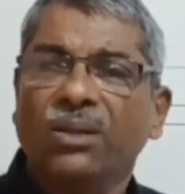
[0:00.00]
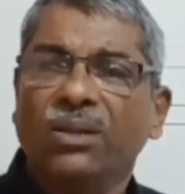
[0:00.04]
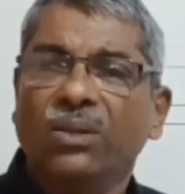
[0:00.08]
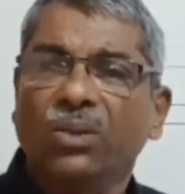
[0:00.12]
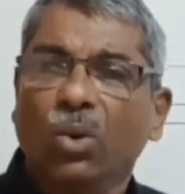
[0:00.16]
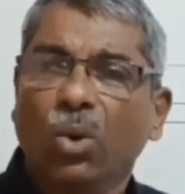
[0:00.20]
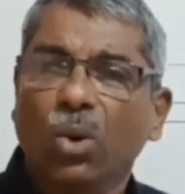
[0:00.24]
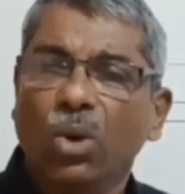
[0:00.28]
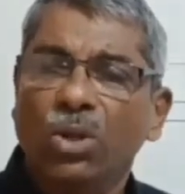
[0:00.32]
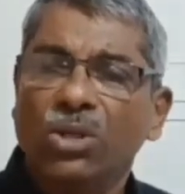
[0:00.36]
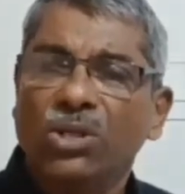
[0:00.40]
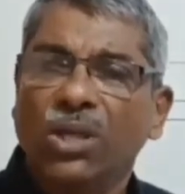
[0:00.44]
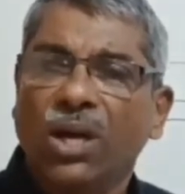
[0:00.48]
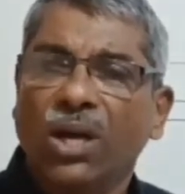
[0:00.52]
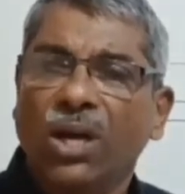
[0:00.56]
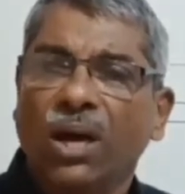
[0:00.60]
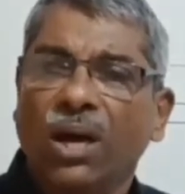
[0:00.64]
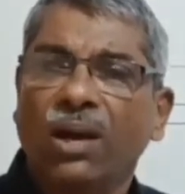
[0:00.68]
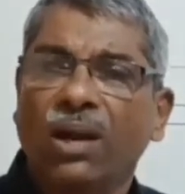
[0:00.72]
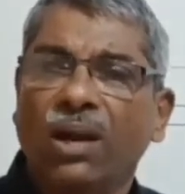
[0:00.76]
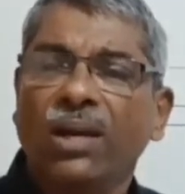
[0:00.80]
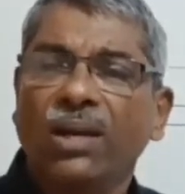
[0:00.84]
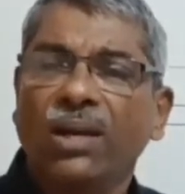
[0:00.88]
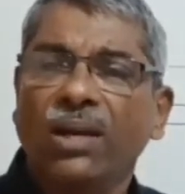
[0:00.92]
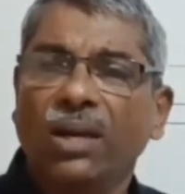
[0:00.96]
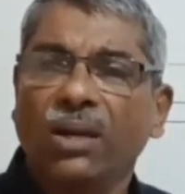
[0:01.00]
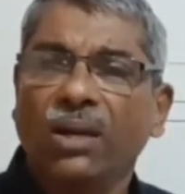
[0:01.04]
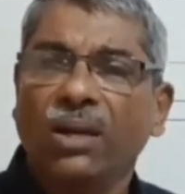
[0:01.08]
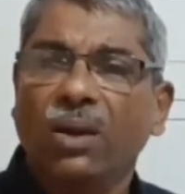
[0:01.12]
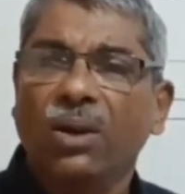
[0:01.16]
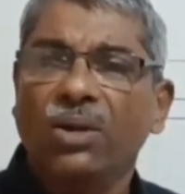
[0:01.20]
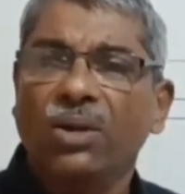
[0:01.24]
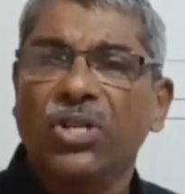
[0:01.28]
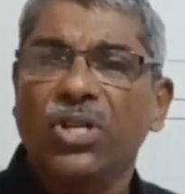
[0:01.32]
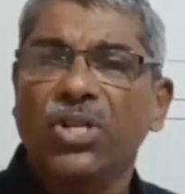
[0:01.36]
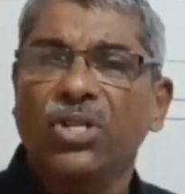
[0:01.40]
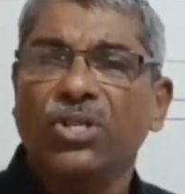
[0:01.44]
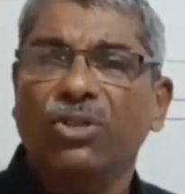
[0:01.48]
Those are
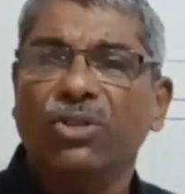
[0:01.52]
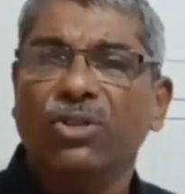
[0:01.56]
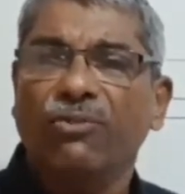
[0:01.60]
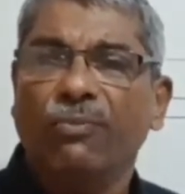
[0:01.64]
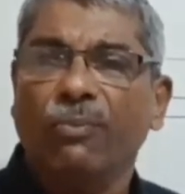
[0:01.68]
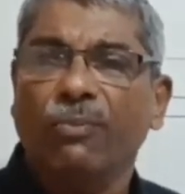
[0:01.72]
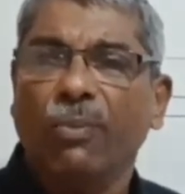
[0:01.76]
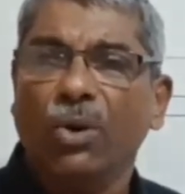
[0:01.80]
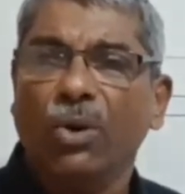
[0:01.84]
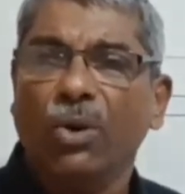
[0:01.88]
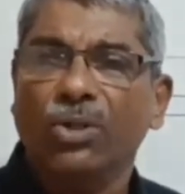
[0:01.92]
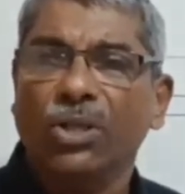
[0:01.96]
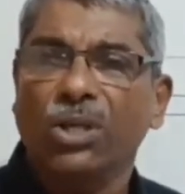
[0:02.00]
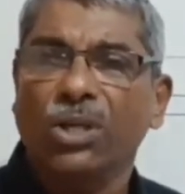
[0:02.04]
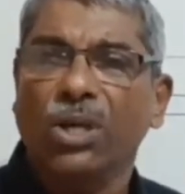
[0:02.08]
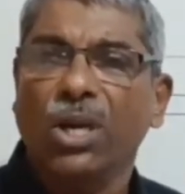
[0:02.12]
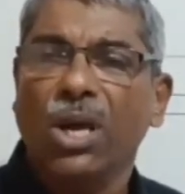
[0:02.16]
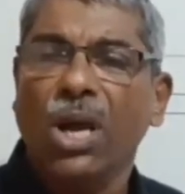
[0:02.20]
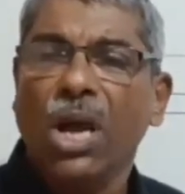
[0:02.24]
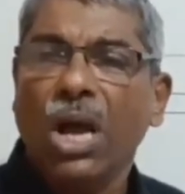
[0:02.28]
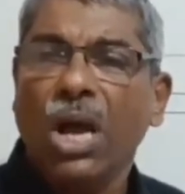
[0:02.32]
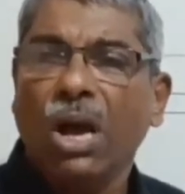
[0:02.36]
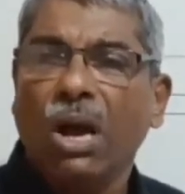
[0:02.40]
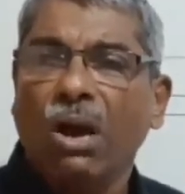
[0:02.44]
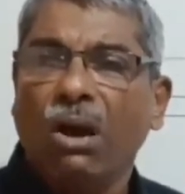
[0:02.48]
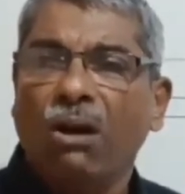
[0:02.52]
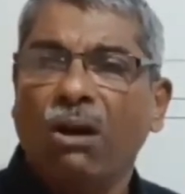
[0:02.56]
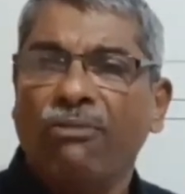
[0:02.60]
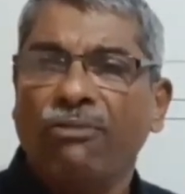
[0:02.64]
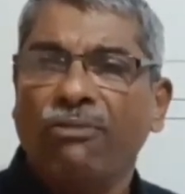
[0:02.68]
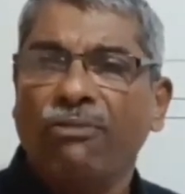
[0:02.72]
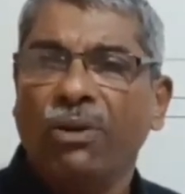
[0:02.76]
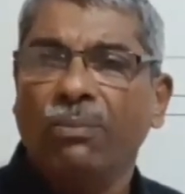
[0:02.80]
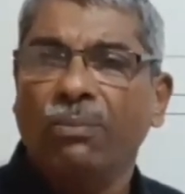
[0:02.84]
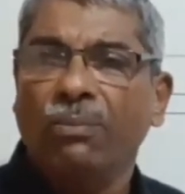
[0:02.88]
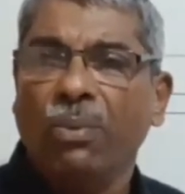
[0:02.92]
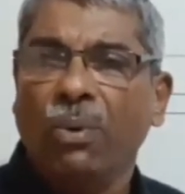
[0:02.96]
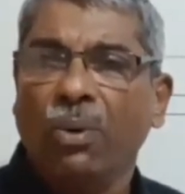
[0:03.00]
equations of motion of
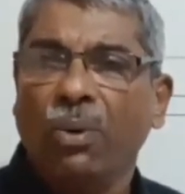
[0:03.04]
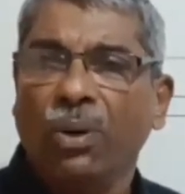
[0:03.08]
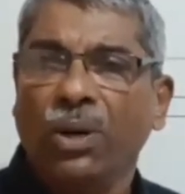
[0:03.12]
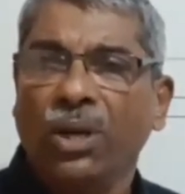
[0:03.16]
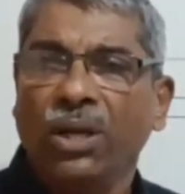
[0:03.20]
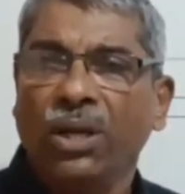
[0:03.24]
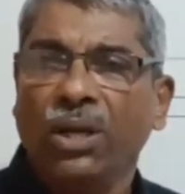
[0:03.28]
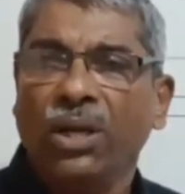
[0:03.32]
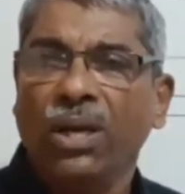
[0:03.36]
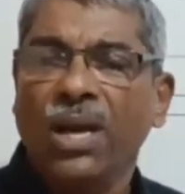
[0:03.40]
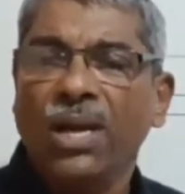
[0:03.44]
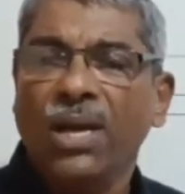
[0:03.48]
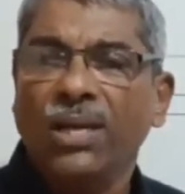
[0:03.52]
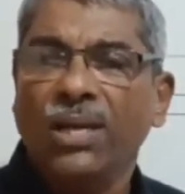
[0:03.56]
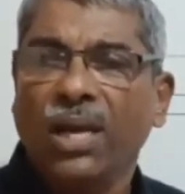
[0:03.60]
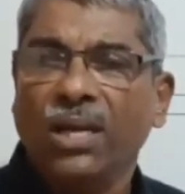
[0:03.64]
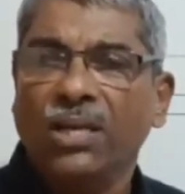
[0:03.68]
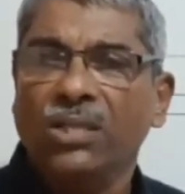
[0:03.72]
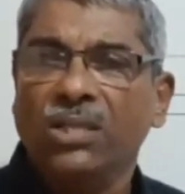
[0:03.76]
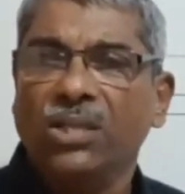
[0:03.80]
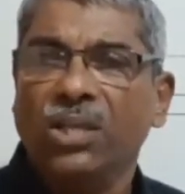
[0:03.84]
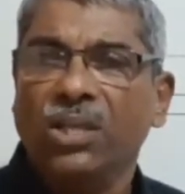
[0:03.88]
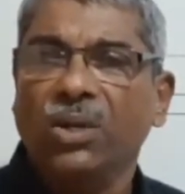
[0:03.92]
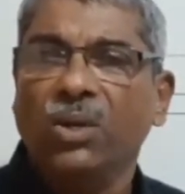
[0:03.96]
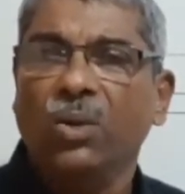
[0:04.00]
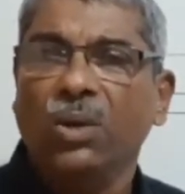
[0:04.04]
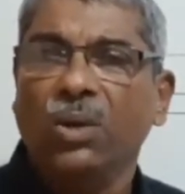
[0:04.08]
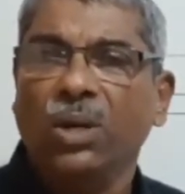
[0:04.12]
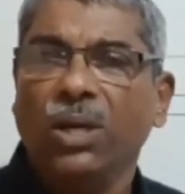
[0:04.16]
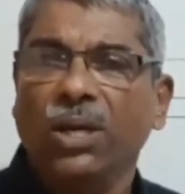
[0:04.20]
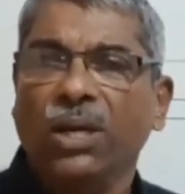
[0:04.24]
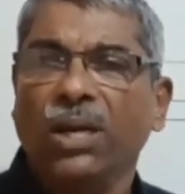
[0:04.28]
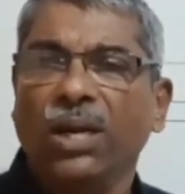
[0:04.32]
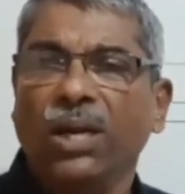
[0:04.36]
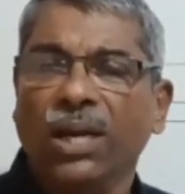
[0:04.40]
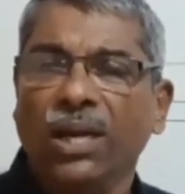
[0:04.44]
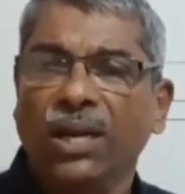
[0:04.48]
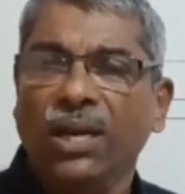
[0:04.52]
a body executing
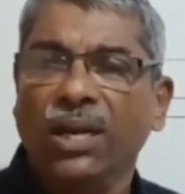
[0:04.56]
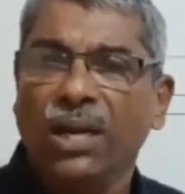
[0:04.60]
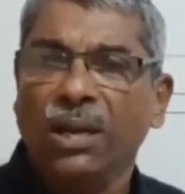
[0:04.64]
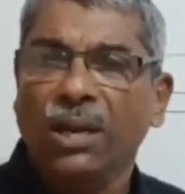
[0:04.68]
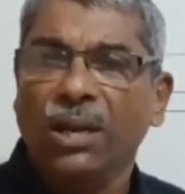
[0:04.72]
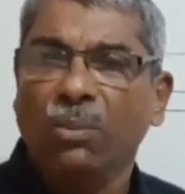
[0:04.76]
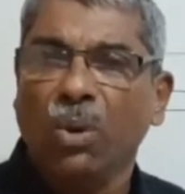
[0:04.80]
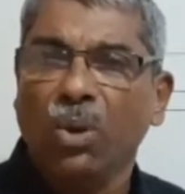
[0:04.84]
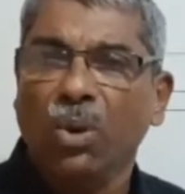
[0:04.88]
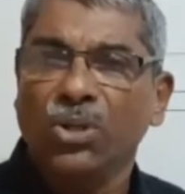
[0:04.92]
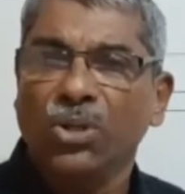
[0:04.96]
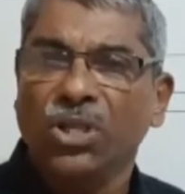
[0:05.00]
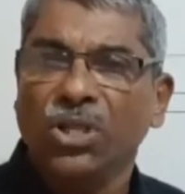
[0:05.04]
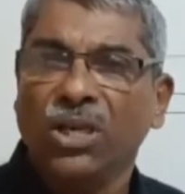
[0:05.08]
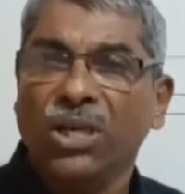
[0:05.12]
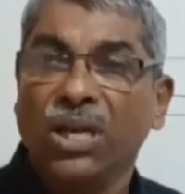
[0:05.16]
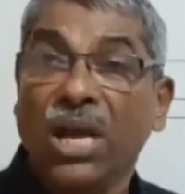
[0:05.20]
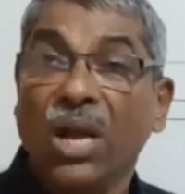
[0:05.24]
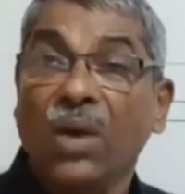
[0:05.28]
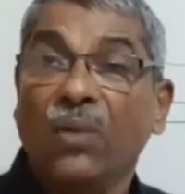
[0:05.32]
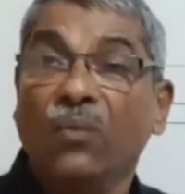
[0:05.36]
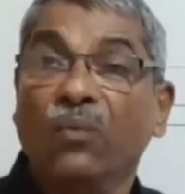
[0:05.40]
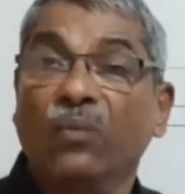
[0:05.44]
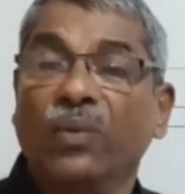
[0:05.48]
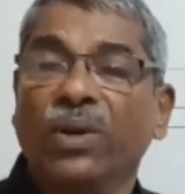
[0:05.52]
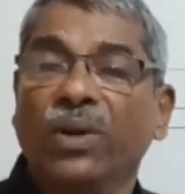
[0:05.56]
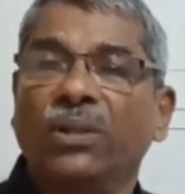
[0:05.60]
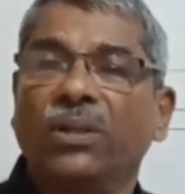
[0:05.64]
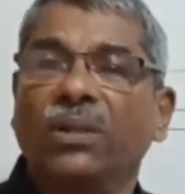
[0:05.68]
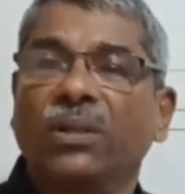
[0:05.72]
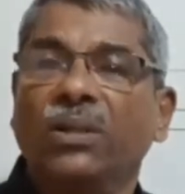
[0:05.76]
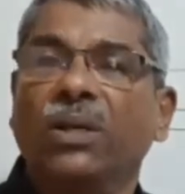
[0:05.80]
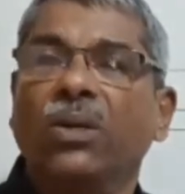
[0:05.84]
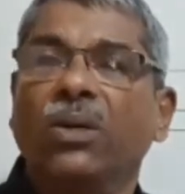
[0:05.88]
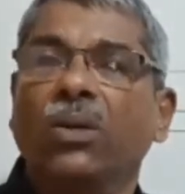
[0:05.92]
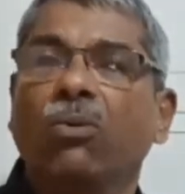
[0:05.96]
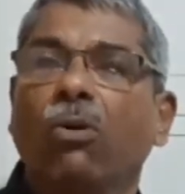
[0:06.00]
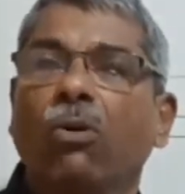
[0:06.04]
linear motion with
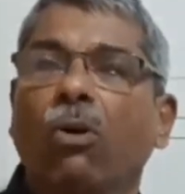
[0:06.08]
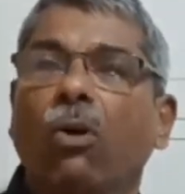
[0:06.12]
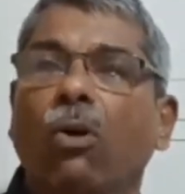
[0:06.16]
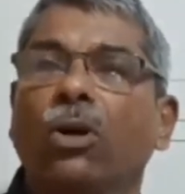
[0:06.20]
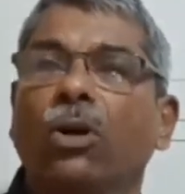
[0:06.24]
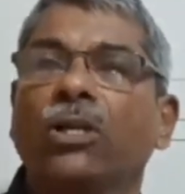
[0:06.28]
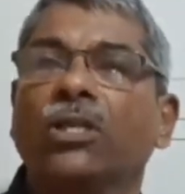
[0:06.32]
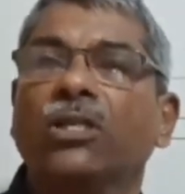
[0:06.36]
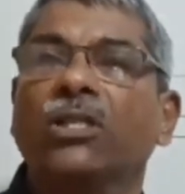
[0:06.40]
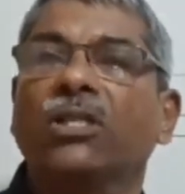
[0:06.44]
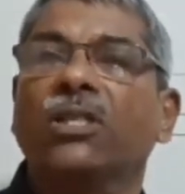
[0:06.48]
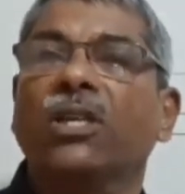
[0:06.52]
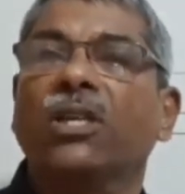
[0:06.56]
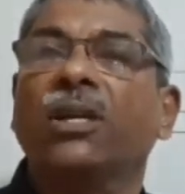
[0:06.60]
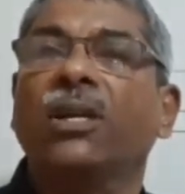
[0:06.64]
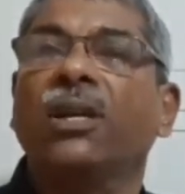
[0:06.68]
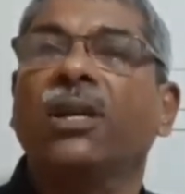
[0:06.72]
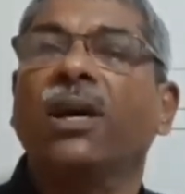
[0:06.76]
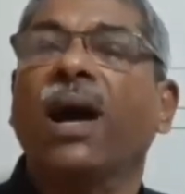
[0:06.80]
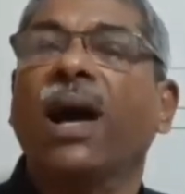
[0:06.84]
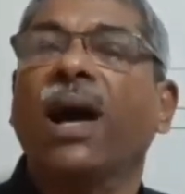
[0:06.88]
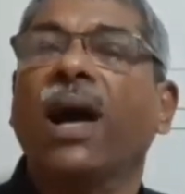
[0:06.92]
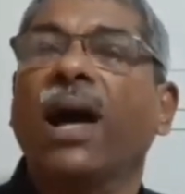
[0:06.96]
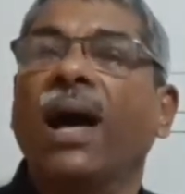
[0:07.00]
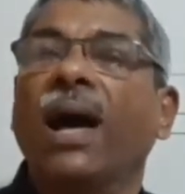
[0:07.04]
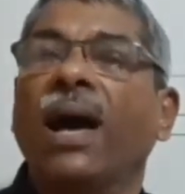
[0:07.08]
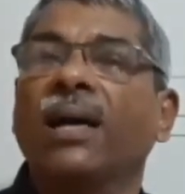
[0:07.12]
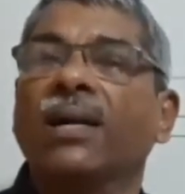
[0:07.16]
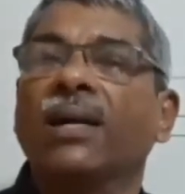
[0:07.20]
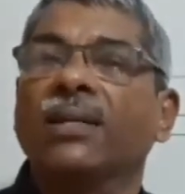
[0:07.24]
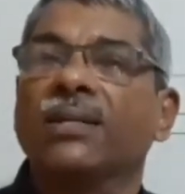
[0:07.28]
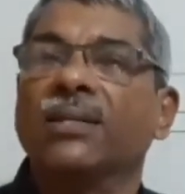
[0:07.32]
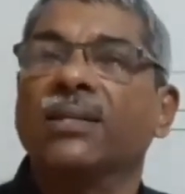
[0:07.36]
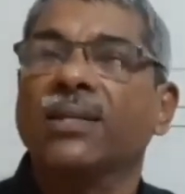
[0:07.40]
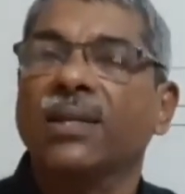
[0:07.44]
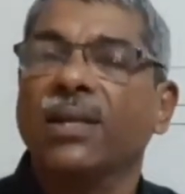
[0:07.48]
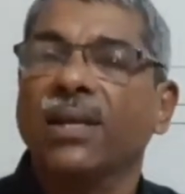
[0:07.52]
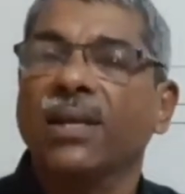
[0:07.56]
constant
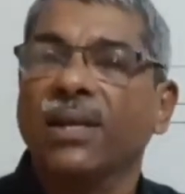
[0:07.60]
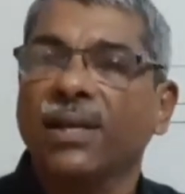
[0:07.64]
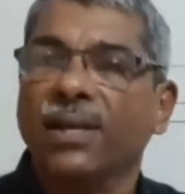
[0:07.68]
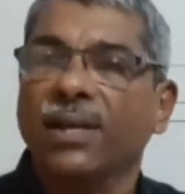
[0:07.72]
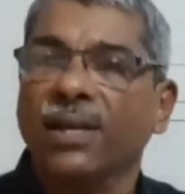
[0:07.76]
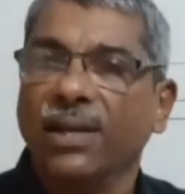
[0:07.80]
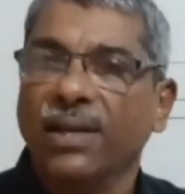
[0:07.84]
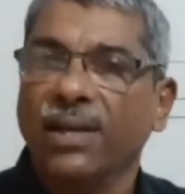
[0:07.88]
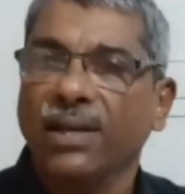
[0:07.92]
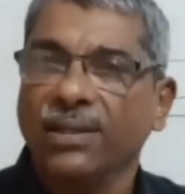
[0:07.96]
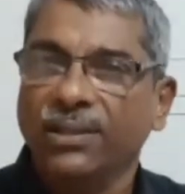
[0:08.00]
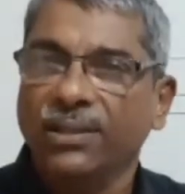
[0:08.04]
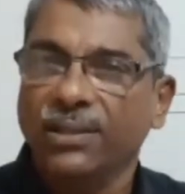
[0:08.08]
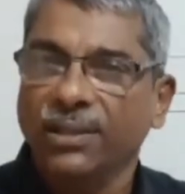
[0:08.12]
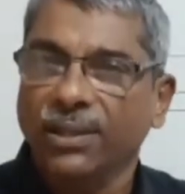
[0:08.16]
acceleration.